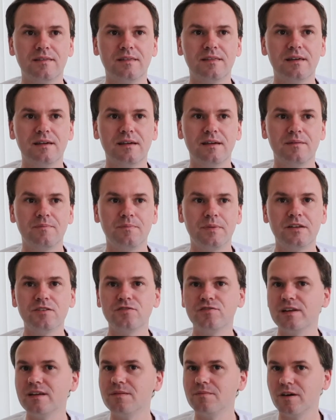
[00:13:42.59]
the Pin
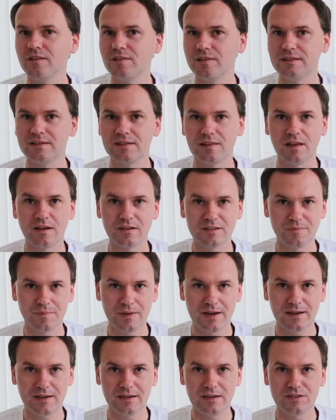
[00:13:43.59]
Trading Monthly Deluxe
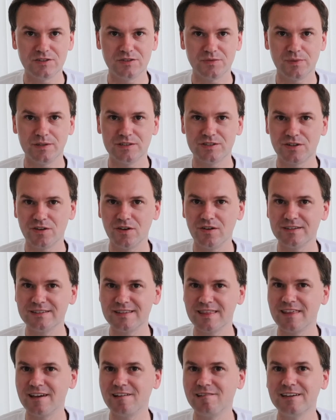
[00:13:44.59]
package, which costs
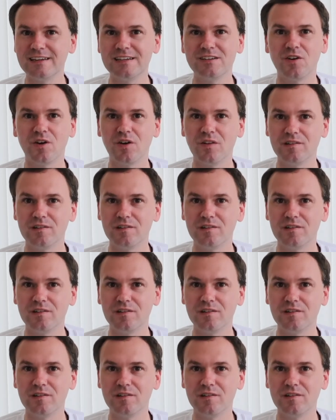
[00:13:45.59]
$30